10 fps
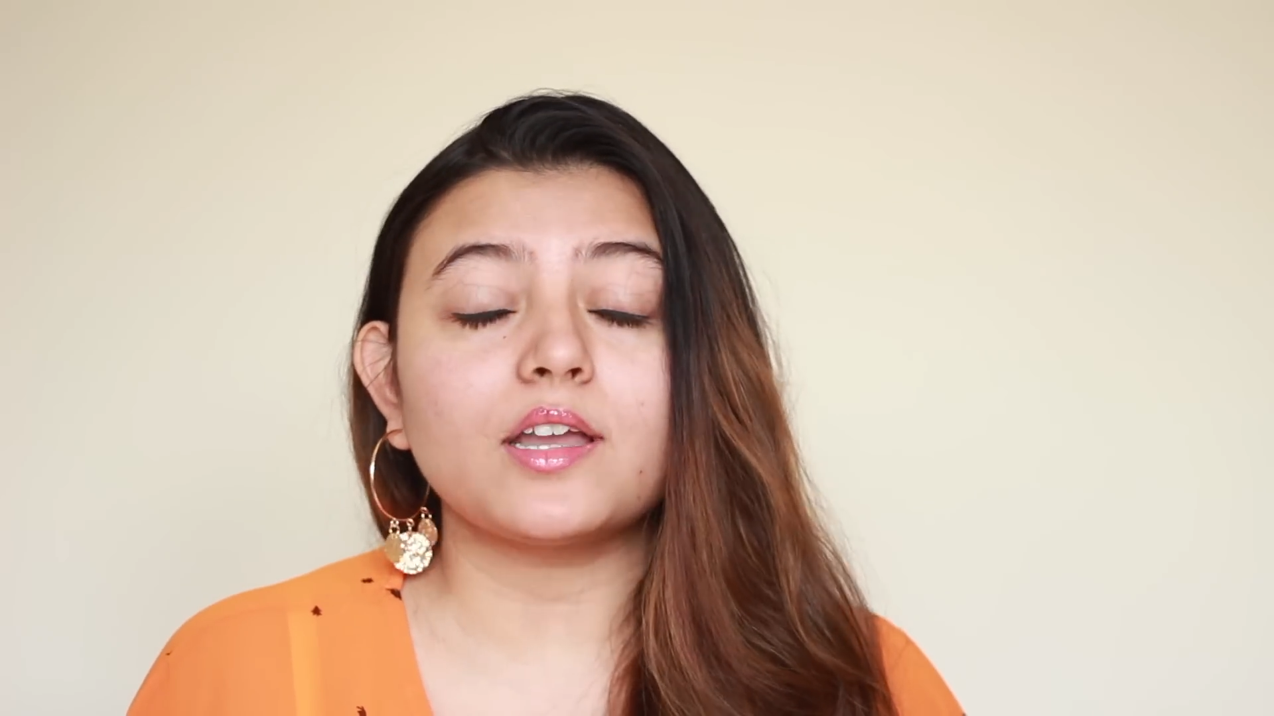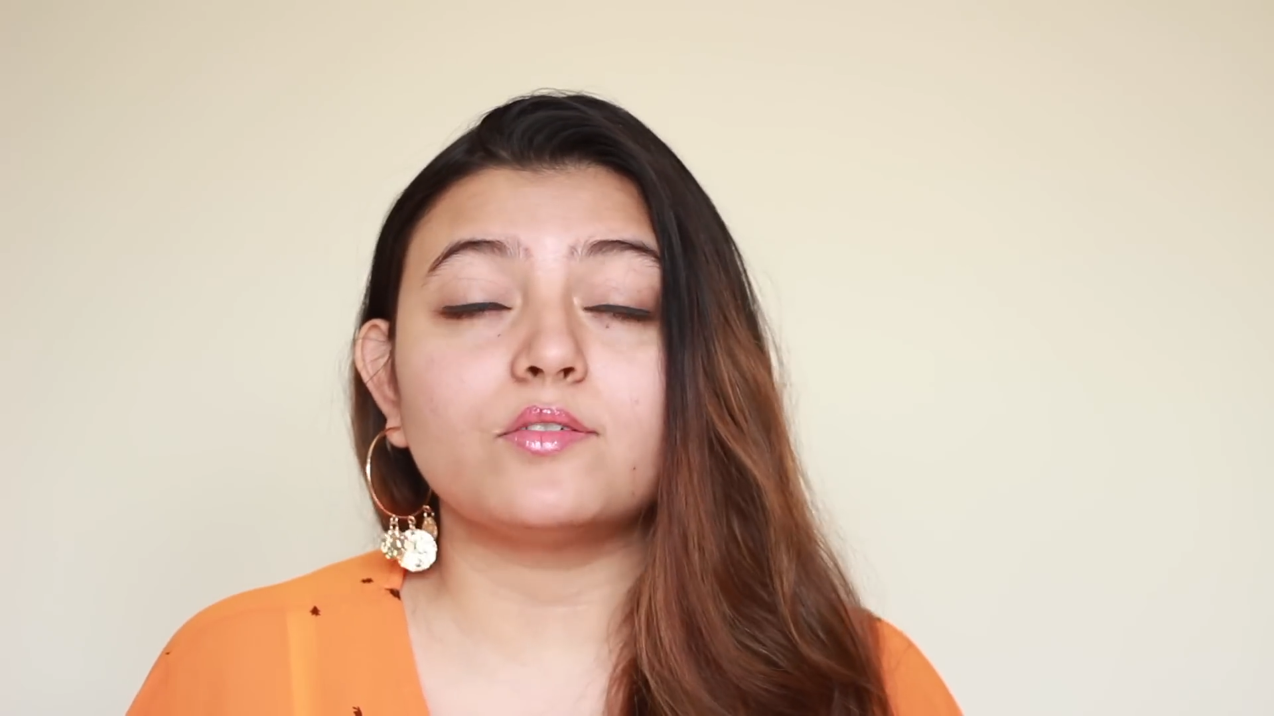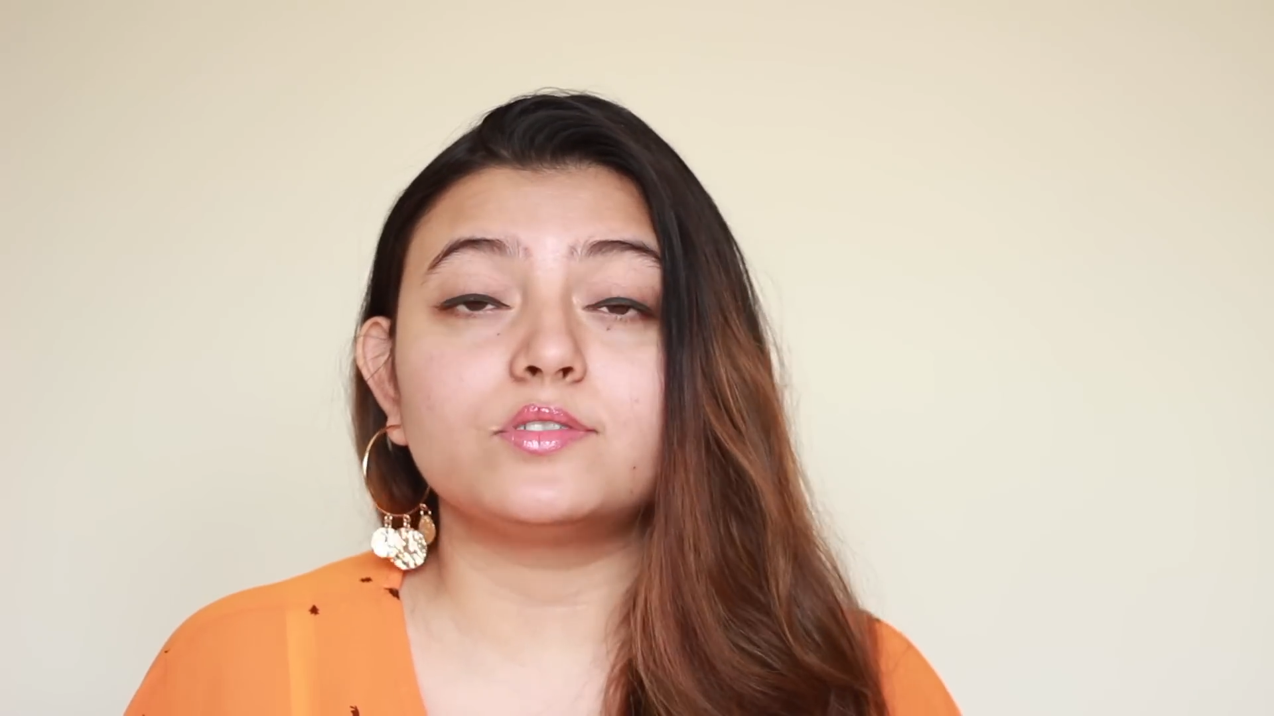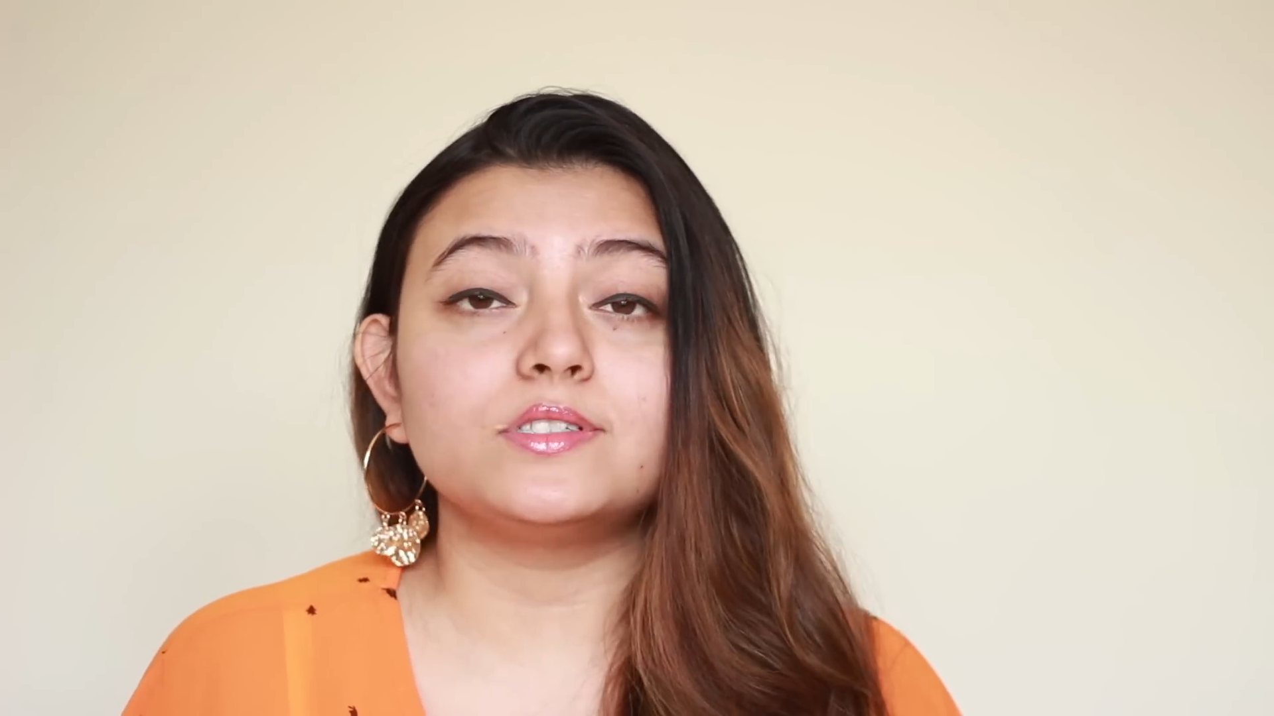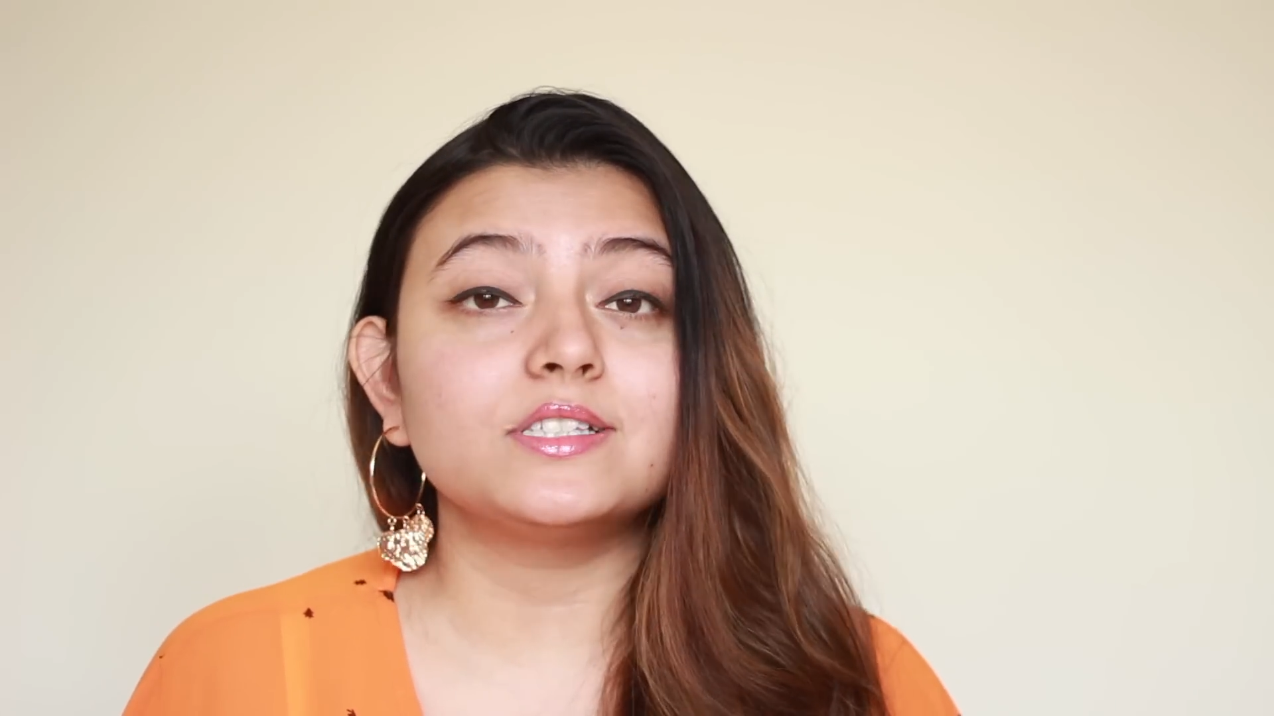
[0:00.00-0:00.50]

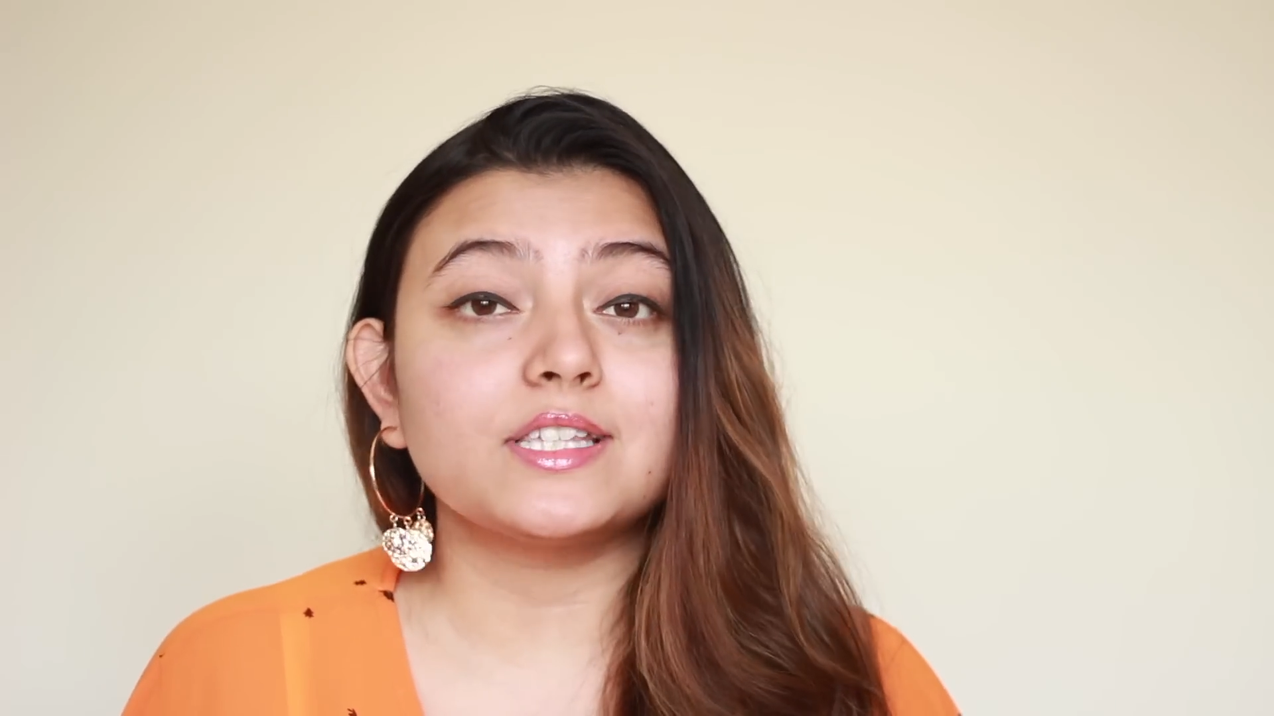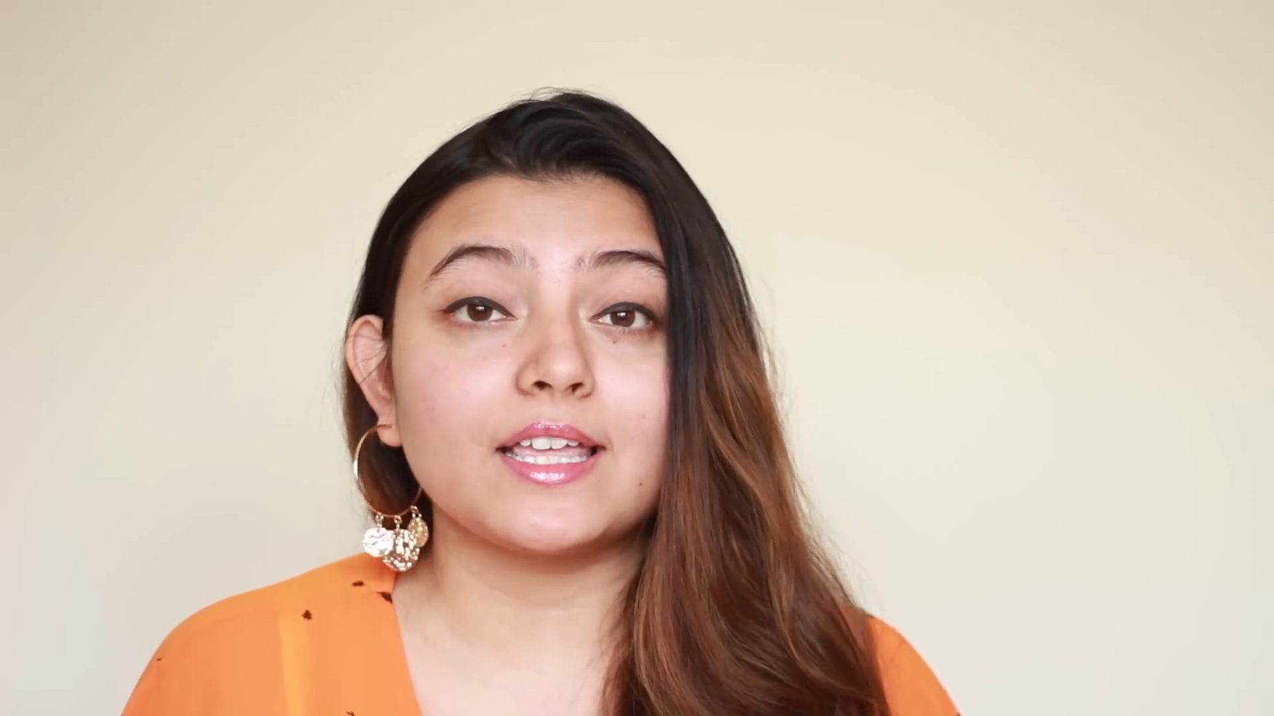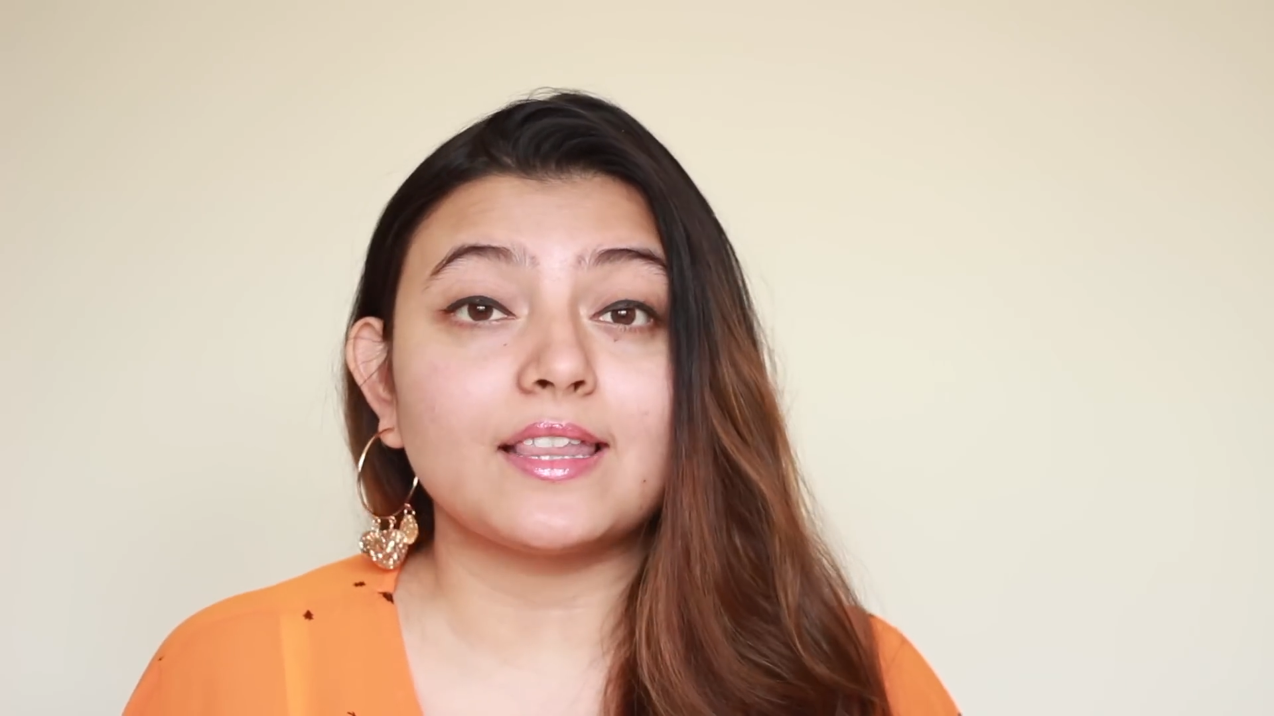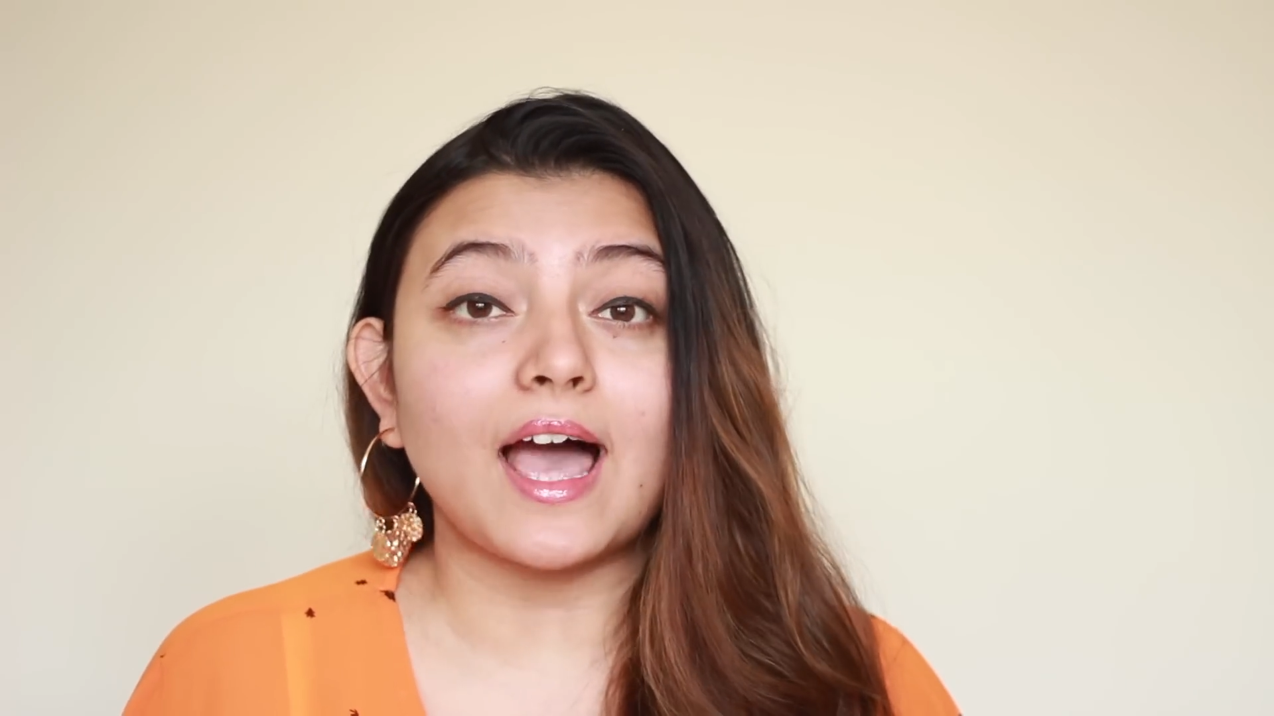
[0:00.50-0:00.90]
I wouldn't say